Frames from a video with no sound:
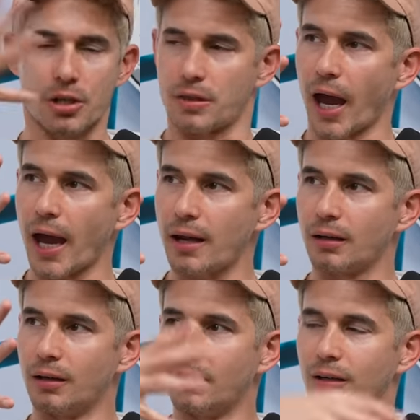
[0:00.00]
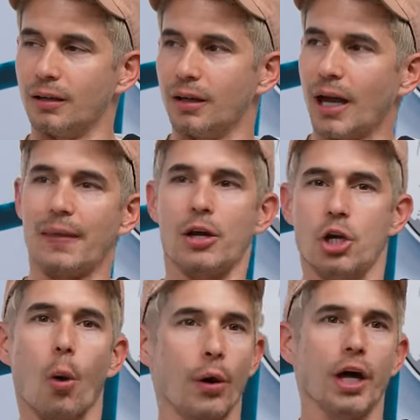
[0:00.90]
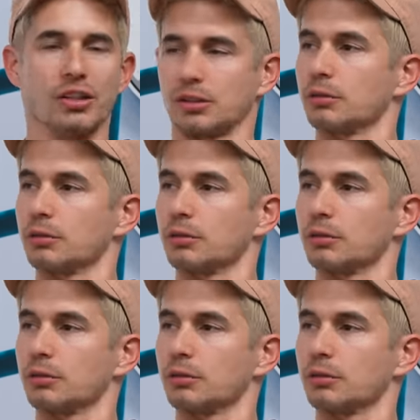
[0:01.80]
of that, and it then no that. one does it.